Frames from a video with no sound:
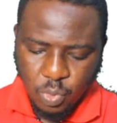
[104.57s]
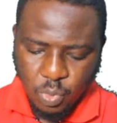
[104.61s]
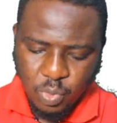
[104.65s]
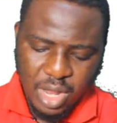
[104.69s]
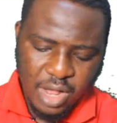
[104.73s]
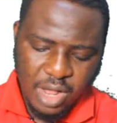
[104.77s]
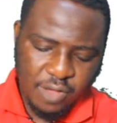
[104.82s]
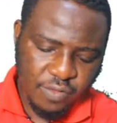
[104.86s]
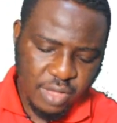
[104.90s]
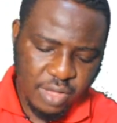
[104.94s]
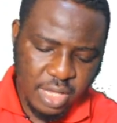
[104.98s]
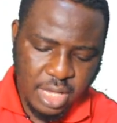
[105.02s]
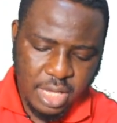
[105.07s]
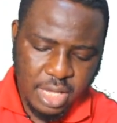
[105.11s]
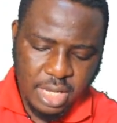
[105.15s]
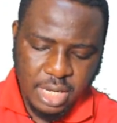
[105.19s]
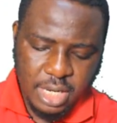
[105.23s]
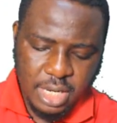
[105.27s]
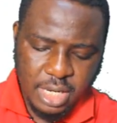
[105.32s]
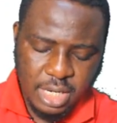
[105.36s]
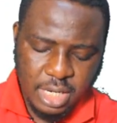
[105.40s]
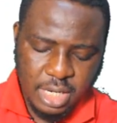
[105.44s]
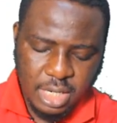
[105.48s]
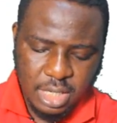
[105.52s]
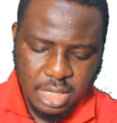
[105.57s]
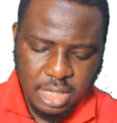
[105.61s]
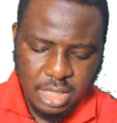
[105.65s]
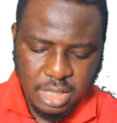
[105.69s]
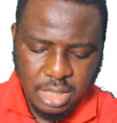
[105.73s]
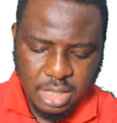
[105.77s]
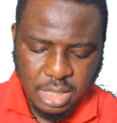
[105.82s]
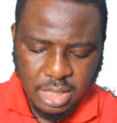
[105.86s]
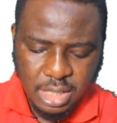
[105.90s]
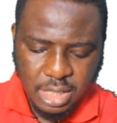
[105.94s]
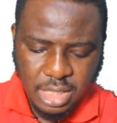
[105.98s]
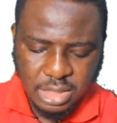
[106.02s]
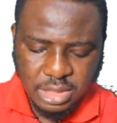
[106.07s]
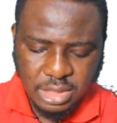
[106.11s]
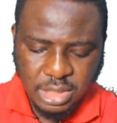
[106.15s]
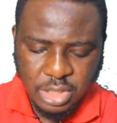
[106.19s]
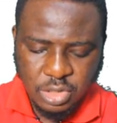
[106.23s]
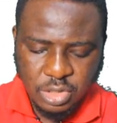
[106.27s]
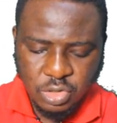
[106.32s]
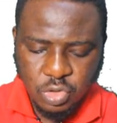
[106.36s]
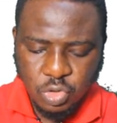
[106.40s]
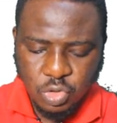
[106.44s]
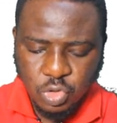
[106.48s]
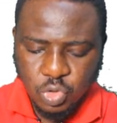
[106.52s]
We have A that
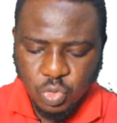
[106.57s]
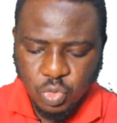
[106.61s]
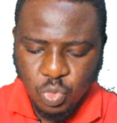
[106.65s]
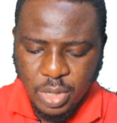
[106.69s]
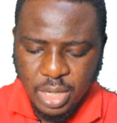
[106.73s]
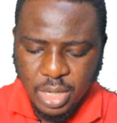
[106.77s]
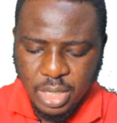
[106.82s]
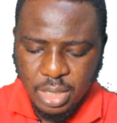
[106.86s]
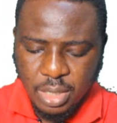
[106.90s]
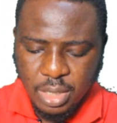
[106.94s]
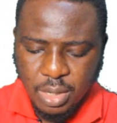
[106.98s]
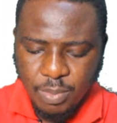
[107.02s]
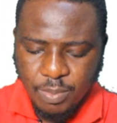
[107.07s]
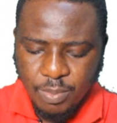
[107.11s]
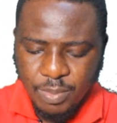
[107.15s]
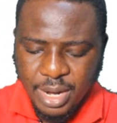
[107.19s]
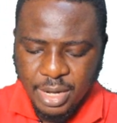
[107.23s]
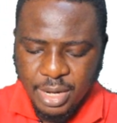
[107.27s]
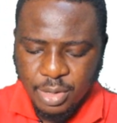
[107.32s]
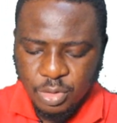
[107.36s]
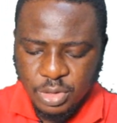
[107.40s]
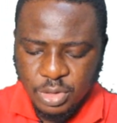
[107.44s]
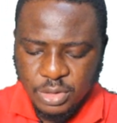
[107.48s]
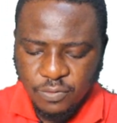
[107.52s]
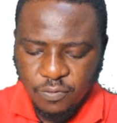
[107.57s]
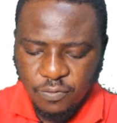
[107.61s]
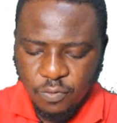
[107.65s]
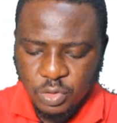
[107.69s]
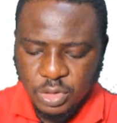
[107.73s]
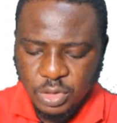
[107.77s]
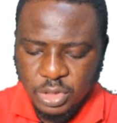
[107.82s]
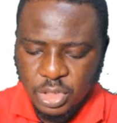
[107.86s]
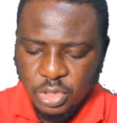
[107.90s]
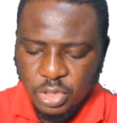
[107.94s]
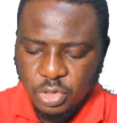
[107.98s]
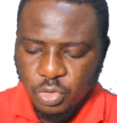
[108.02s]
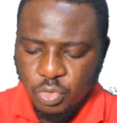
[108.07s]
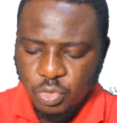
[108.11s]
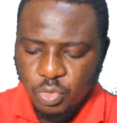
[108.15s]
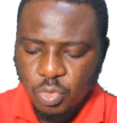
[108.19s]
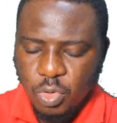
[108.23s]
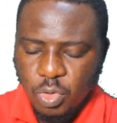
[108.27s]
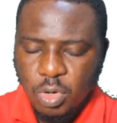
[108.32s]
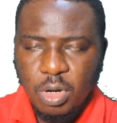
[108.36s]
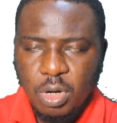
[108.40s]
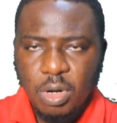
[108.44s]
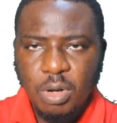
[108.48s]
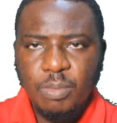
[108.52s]
says u squared minus
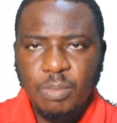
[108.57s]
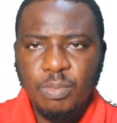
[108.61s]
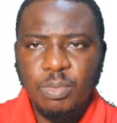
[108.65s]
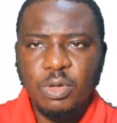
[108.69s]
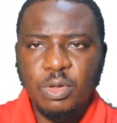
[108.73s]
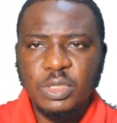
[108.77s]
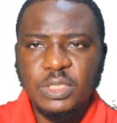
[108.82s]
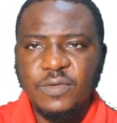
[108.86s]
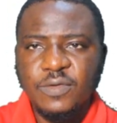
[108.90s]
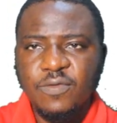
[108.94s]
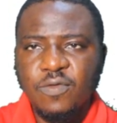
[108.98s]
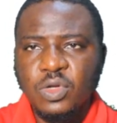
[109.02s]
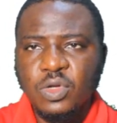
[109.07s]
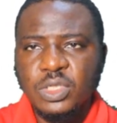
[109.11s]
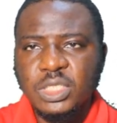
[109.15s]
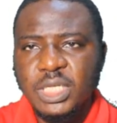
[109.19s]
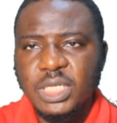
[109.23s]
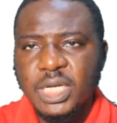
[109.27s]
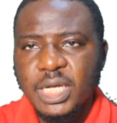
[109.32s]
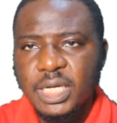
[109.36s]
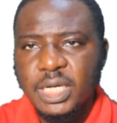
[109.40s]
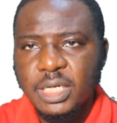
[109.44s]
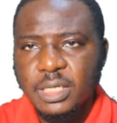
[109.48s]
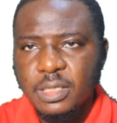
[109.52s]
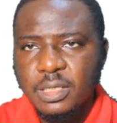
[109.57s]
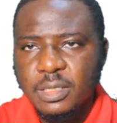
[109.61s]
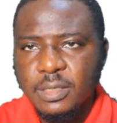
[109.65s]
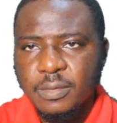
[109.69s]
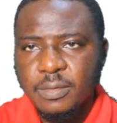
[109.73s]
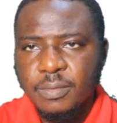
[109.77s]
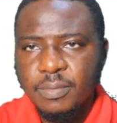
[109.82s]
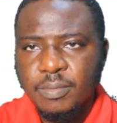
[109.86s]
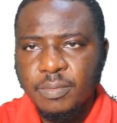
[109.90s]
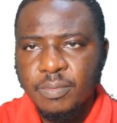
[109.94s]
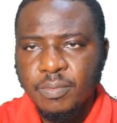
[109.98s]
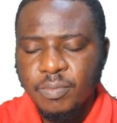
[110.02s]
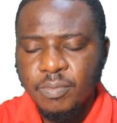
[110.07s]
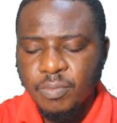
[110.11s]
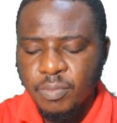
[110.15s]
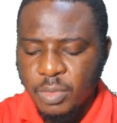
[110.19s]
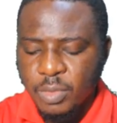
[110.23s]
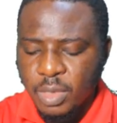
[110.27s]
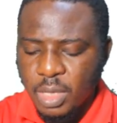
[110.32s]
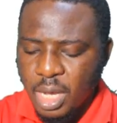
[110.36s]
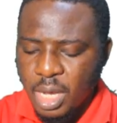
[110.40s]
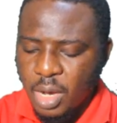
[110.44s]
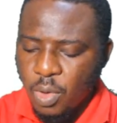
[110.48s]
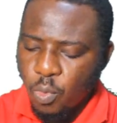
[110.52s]
14u plus 49.
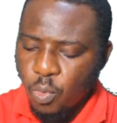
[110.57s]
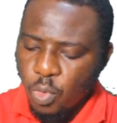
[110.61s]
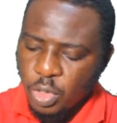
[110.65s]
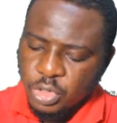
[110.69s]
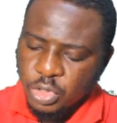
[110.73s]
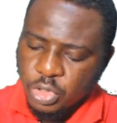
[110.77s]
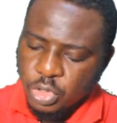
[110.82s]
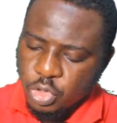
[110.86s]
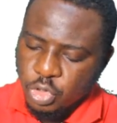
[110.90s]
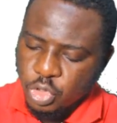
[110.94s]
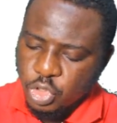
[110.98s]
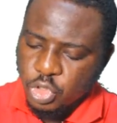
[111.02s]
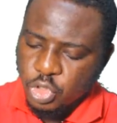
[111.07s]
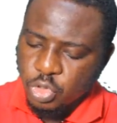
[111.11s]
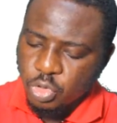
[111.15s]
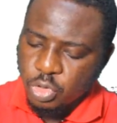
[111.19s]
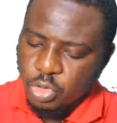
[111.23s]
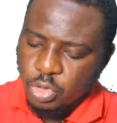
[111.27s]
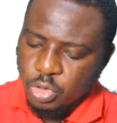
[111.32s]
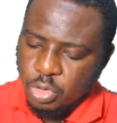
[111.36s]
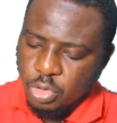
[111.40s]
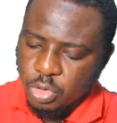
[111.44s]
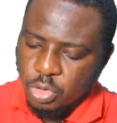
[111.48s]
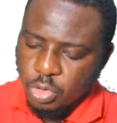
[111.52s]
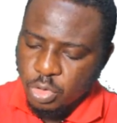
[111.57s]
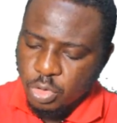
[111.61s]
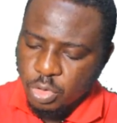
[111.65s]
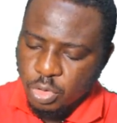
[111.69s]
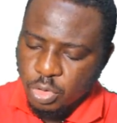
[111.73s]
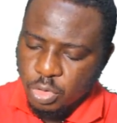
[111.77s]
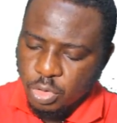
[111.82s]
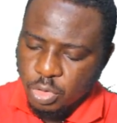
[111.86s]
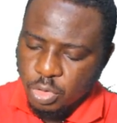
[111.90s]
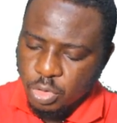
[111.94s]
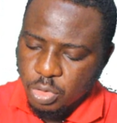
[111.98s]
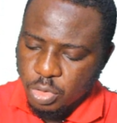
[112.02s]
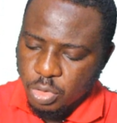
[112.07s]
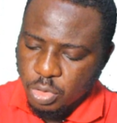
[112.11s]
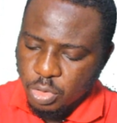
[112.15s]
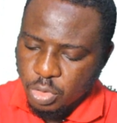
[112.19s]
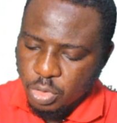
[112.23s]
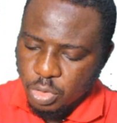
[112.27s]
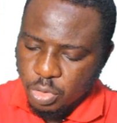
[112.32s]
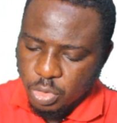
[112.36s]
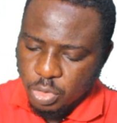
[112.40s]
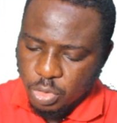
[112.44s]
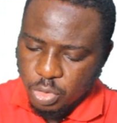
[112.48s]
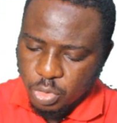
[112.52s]
And what you should
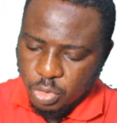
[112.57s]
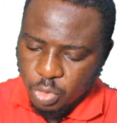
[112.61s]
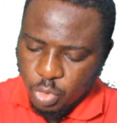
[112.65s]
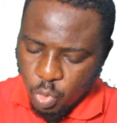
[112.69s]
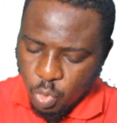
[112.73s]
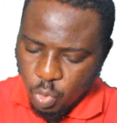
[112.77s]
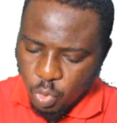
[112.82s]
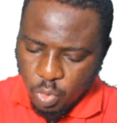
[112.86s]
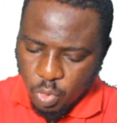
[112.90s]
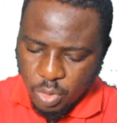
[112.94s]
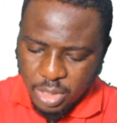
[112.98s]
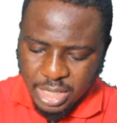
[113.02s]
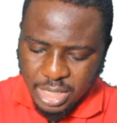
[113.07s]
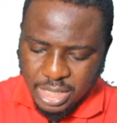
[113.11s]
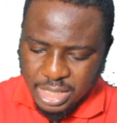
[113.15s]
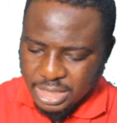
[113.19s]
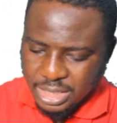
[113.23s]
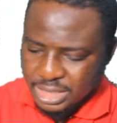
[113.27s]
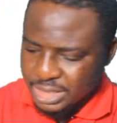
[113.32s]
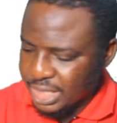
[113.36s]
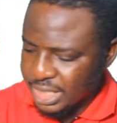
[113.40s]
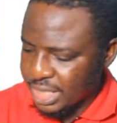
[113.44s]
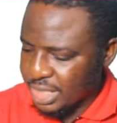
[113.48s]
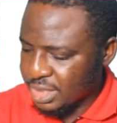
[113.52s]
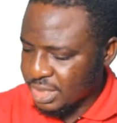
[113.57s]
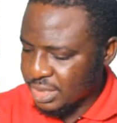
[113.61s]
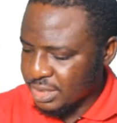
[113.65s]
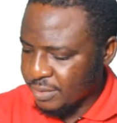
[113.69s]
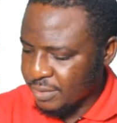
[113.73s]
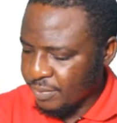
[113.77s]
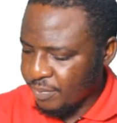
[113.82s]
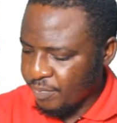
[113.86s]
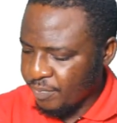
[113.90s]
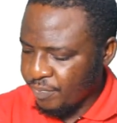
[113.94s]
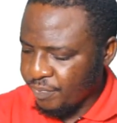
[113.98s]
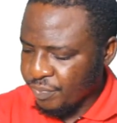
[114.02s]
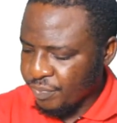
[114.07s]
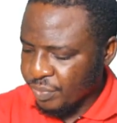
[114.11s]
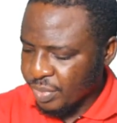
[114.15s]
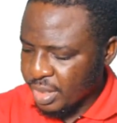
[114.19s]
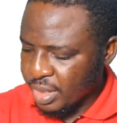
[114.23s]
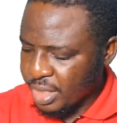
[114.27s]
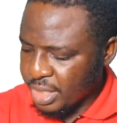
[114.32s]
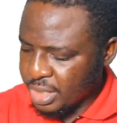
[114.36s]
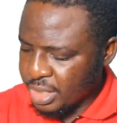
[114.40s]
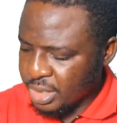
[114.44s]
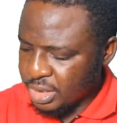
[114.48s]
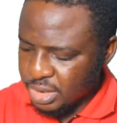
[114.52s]
do in this case
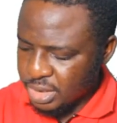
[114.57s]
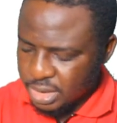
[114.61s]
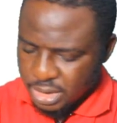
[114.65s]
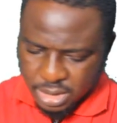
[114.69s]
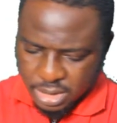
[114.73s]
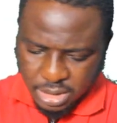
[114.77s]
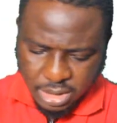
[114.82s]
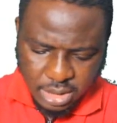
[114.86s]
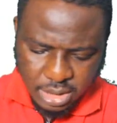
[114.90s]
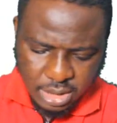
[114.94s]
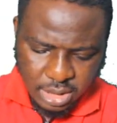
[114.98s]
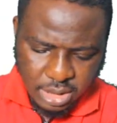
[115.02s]
is